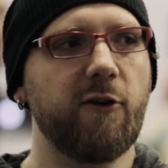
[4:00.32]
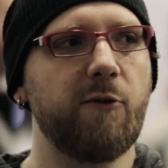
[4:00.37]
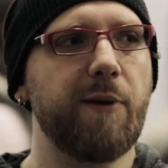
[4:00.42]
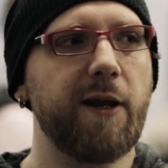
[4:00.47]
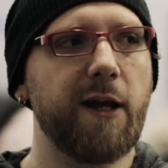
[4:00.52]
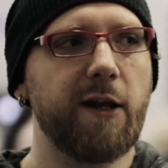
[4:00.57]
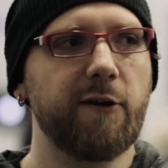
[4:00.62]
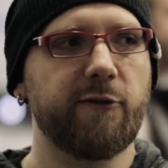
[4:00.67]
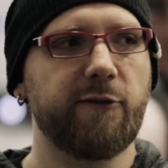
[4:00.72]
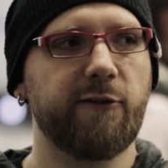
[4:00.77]
should
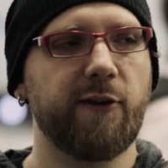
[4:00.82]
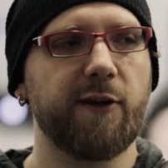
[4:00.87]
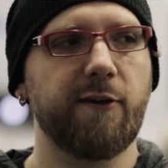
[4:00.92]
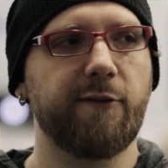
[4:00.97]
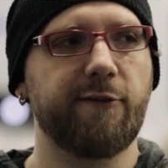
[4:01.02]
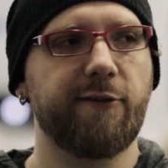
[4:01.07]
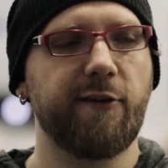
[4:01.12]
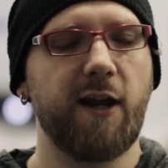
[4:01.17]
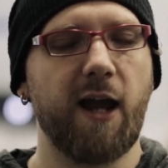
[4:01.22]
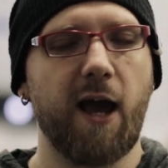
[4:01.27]
be interesting
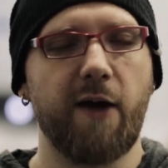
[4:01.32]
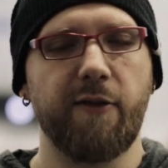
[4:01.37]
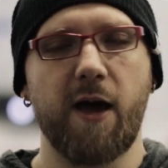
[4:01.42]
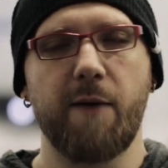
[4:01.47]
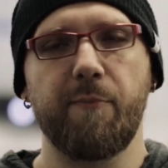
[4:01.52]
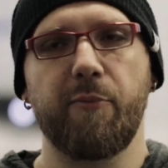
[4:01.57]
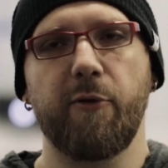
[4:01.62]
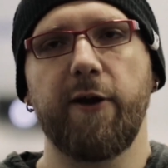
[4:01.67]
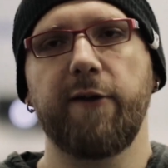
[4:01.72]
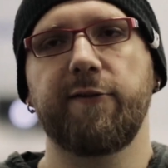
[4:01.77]
to see how
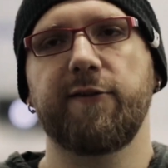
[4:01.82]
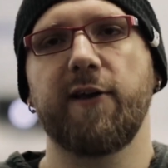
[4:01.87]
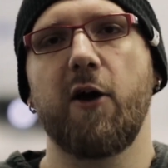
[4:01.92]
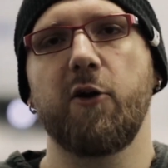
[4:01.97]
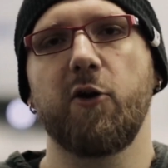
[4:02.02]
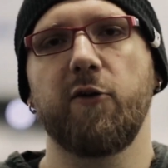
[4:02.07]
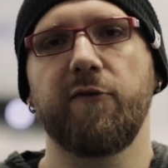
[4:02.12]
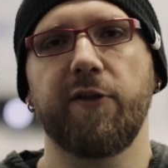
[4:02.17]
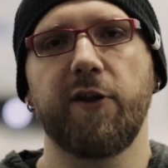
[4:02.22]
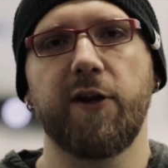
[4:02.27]
that plays
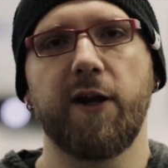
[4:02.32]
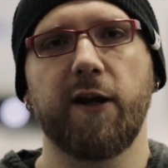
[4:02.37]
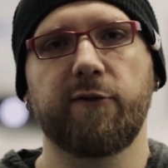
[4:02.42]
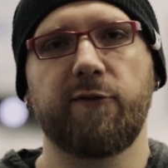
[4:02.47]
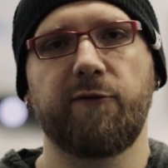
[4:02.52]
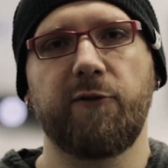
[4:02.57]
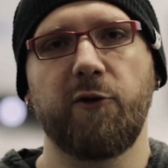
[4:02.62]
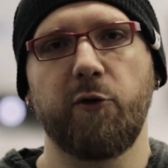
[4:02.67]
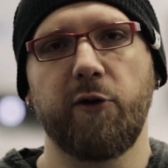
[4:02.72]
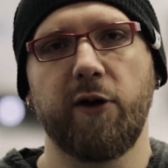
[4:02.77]
out over the
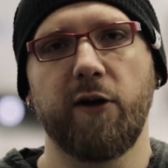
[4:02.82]
next few